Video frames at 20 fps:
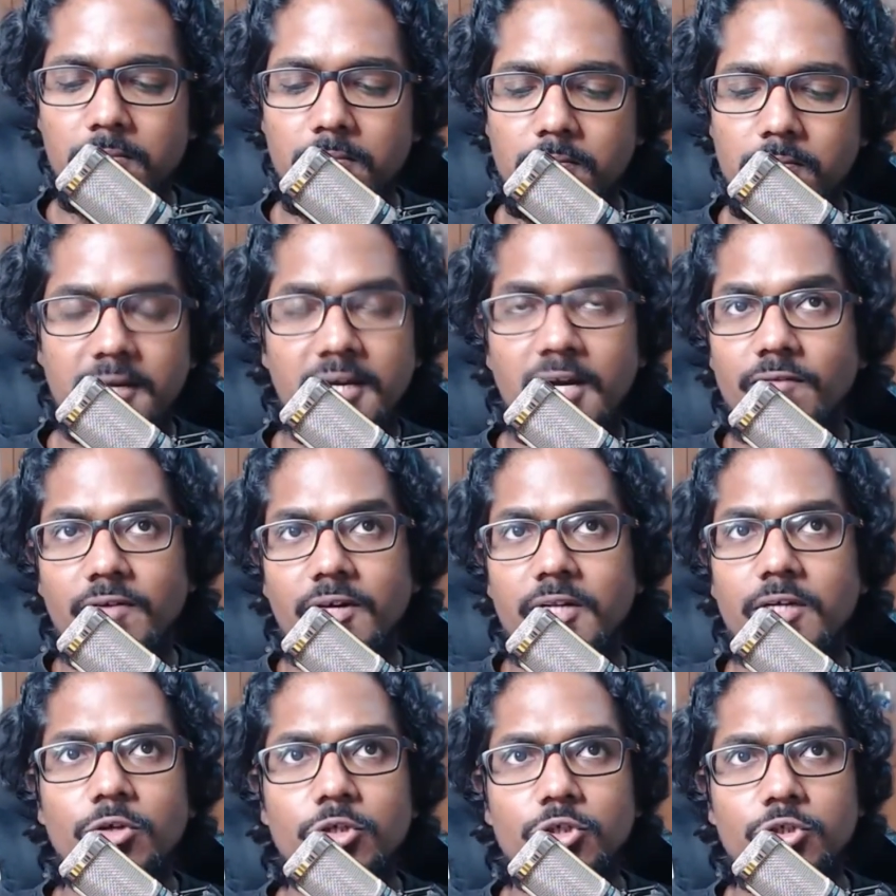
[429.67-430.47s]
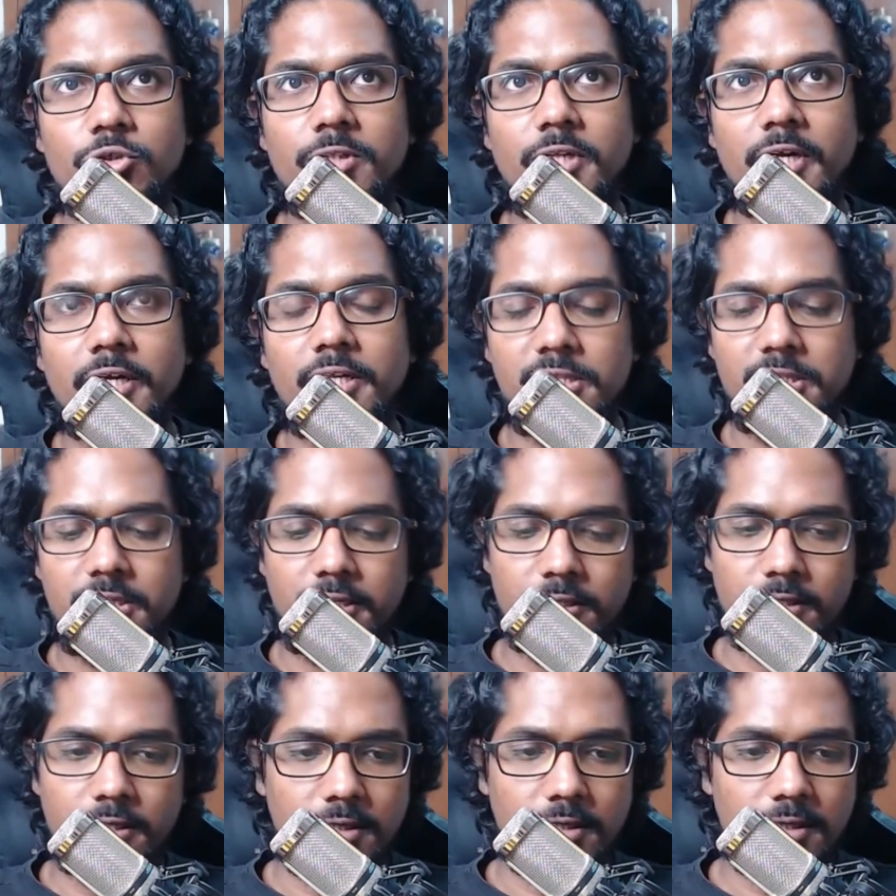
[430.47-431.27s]
being a very good Shudra
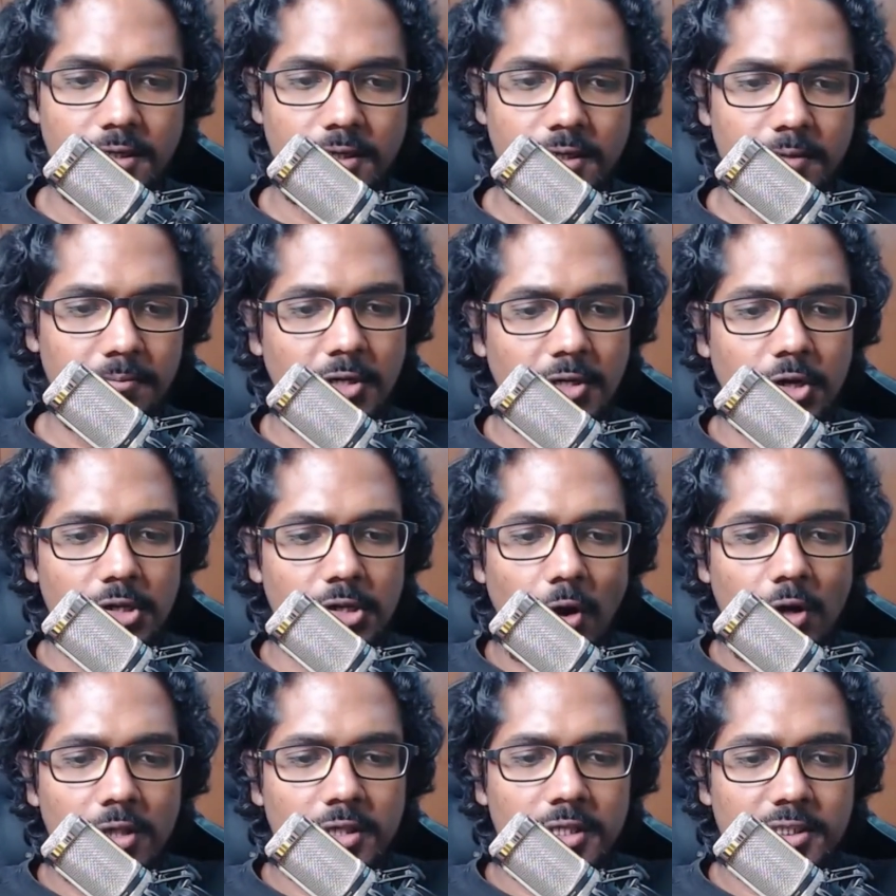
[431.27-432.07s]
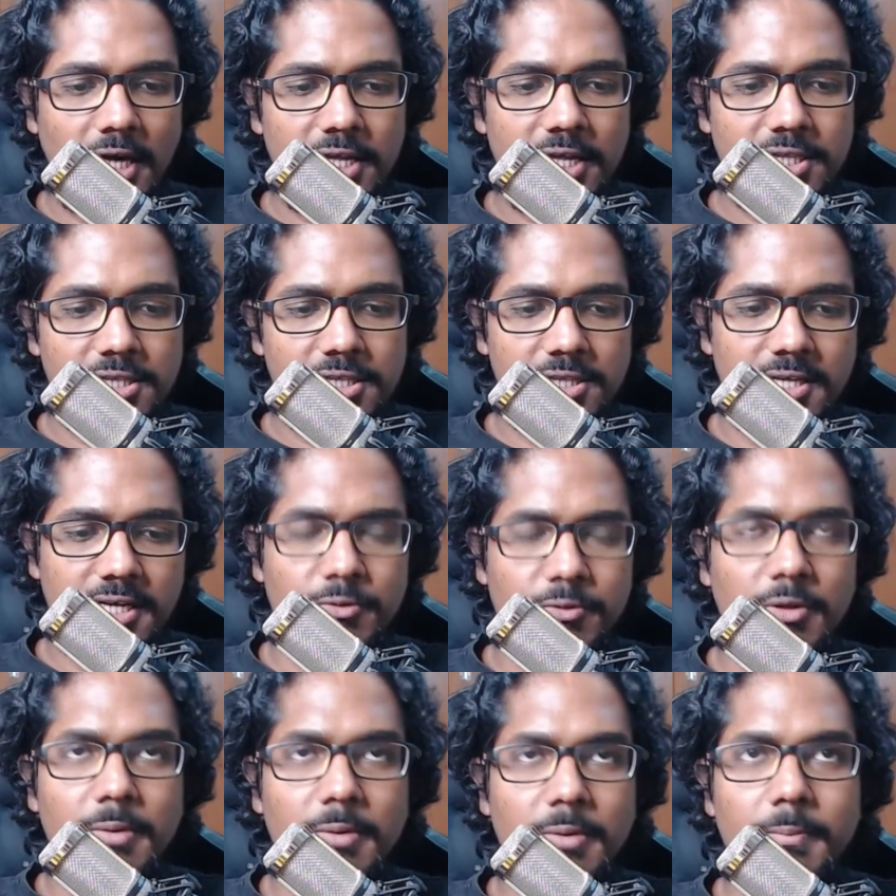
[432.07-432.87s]
incidentally, because all the tasks
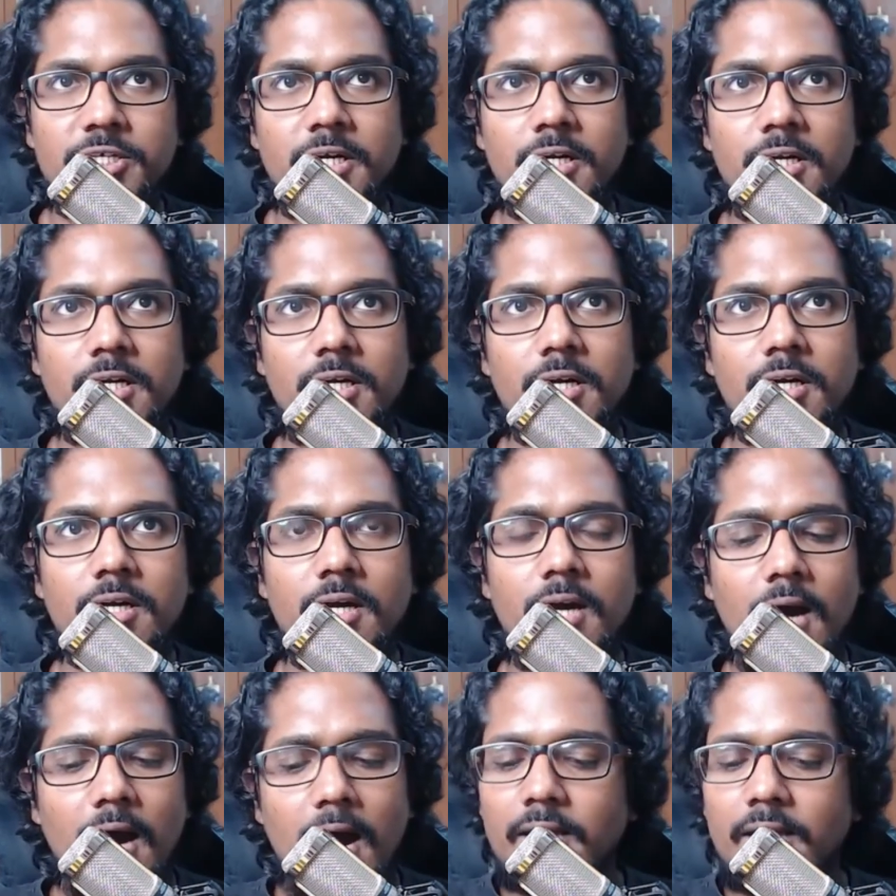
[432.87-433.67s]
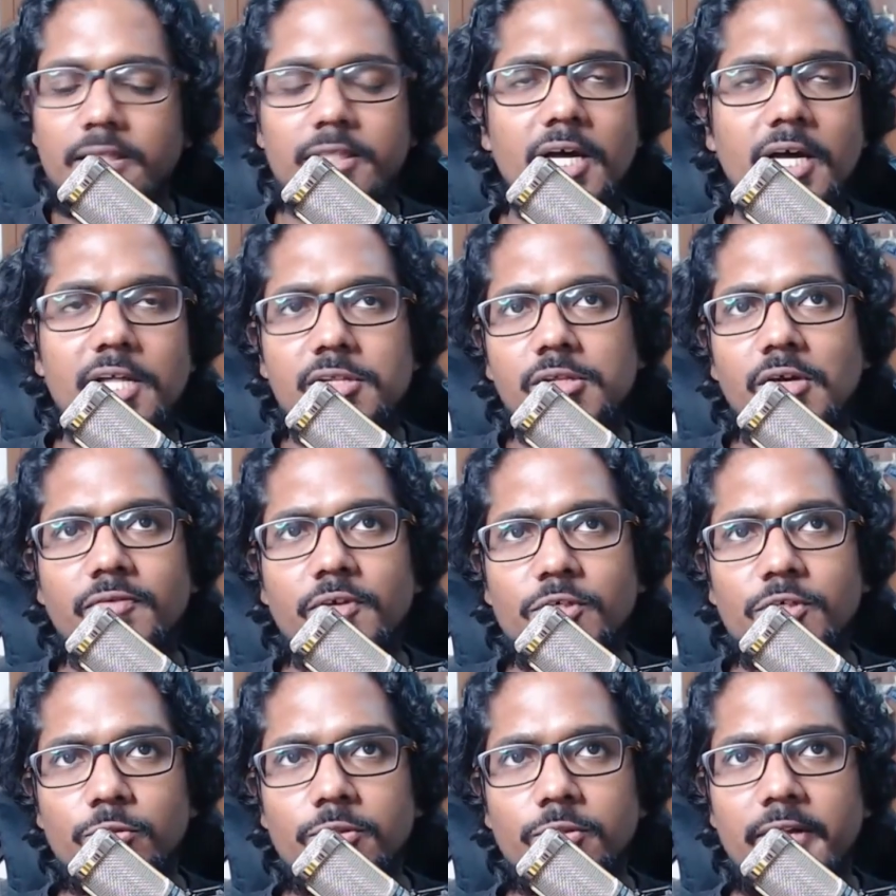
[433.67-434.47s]
that were mentioned here are the tasks
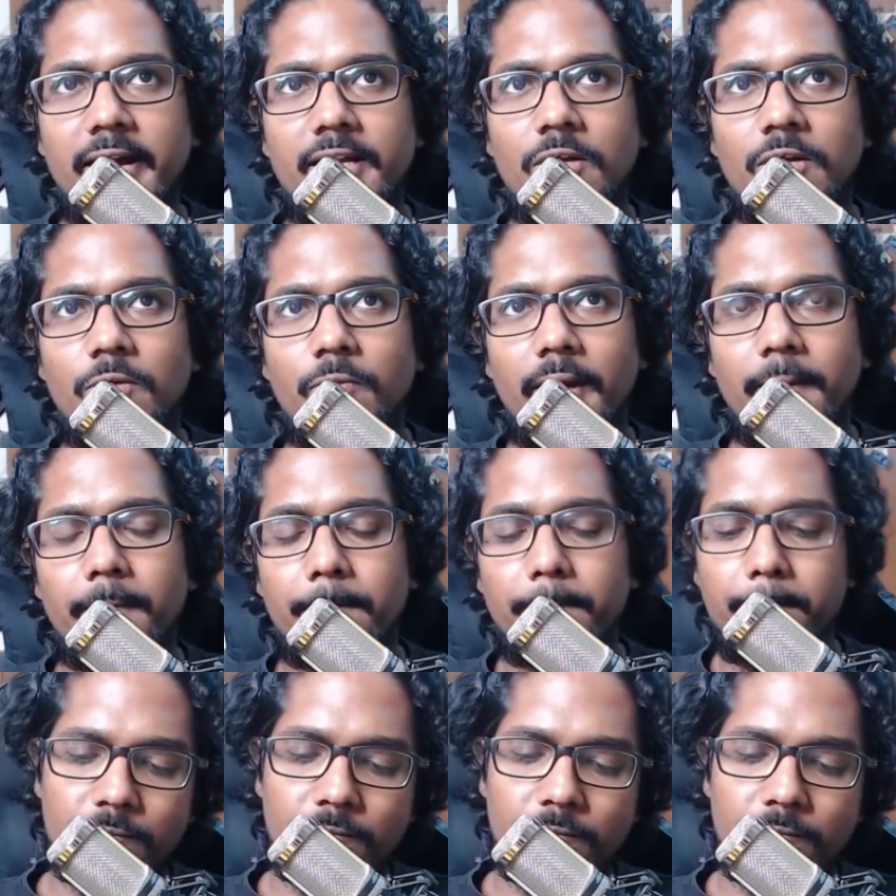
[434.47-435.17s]
of a Shudra anyway.